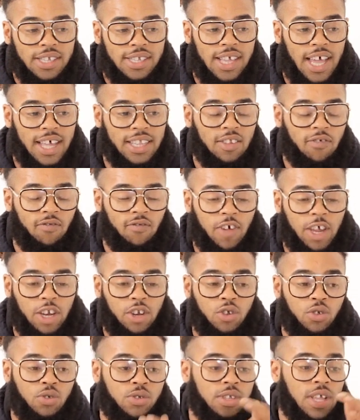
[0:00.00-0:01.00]
it inside the
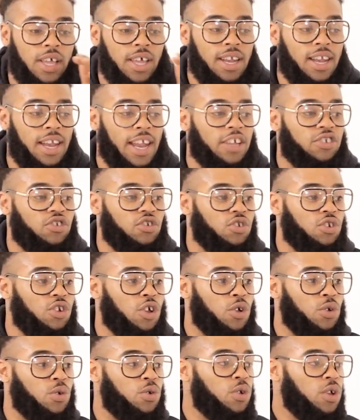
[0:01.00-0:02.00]
venues lets you
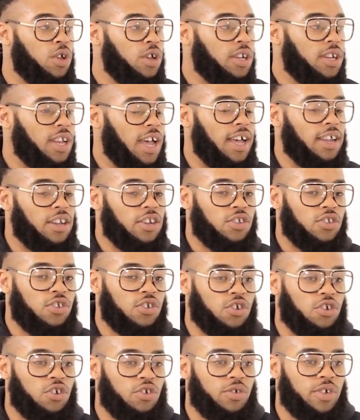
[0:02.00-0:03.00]
know that the
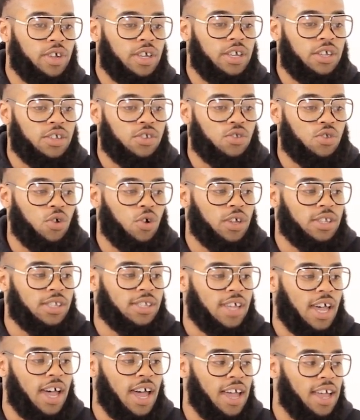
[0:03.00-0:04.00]
security is not
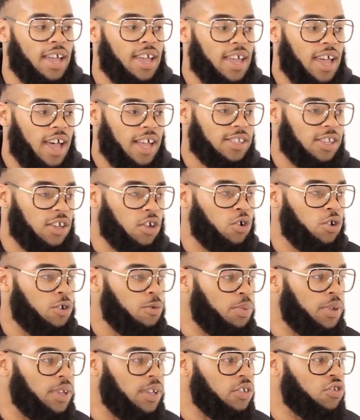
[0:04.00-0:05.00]
as tight as it
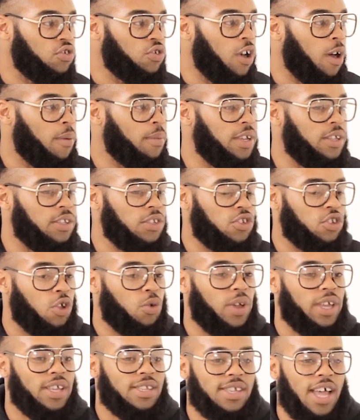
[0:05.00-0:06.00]
could be. Do you know what I mean?
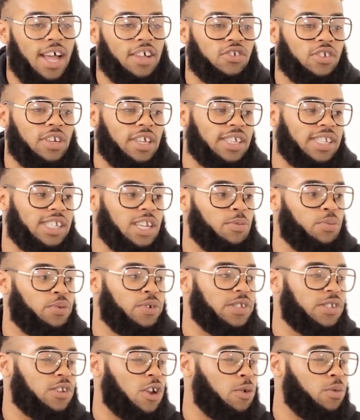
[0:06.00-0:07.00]
So it's actually a
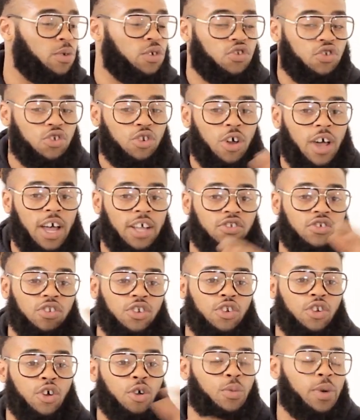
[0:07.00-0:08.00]
slippery slope because you don't
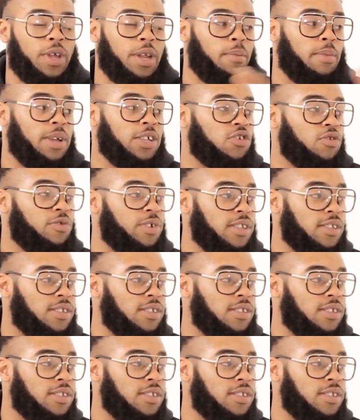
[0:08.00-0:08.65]
actually know where the measure